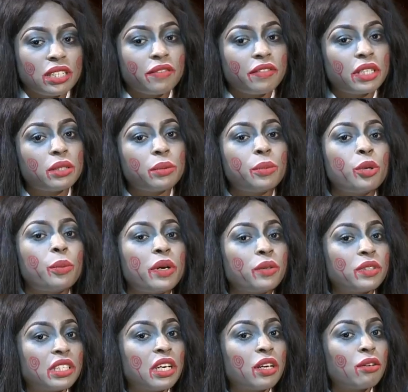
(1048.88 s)
Vanderpump, I
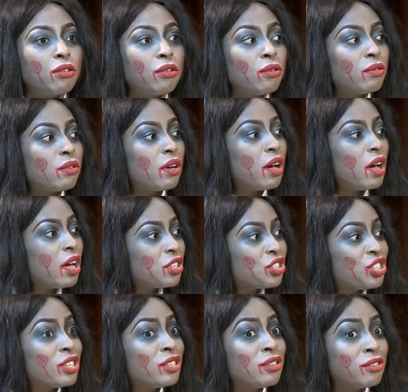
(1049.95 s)
was like, That's the oh first thing I saw
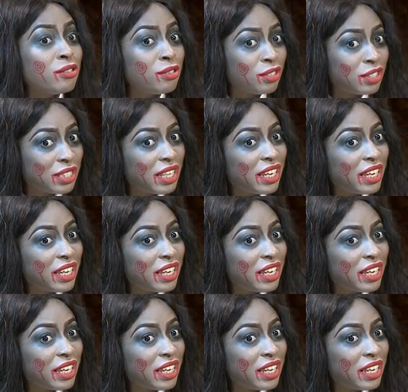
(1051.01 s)
when I saw the picture.